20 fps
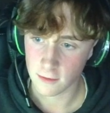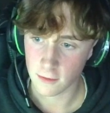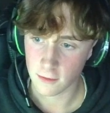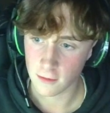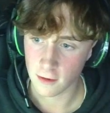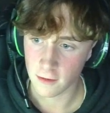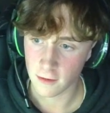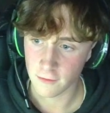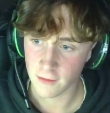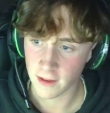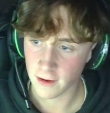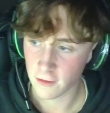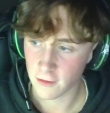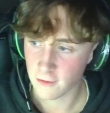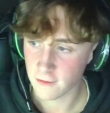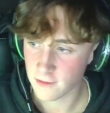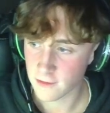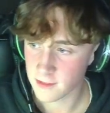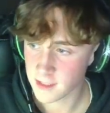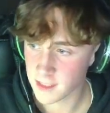there
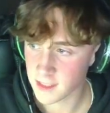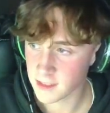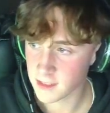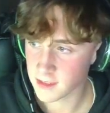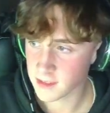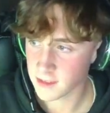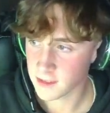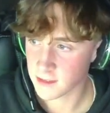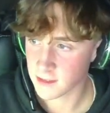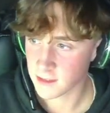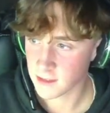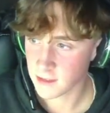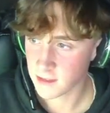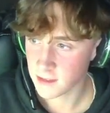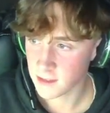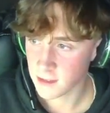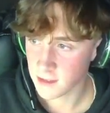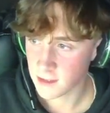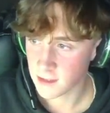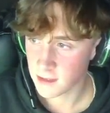obviously, so
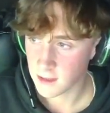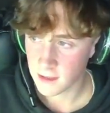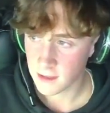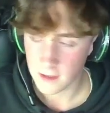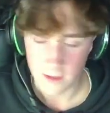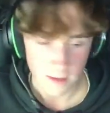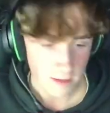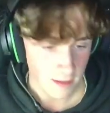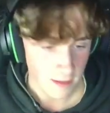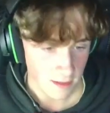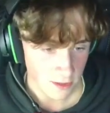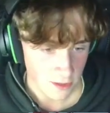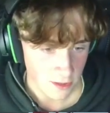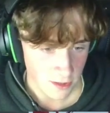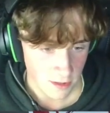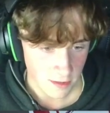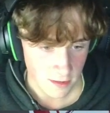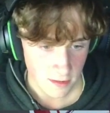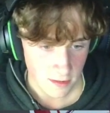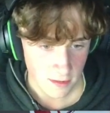let's
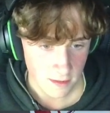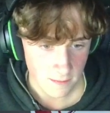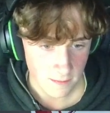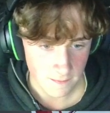just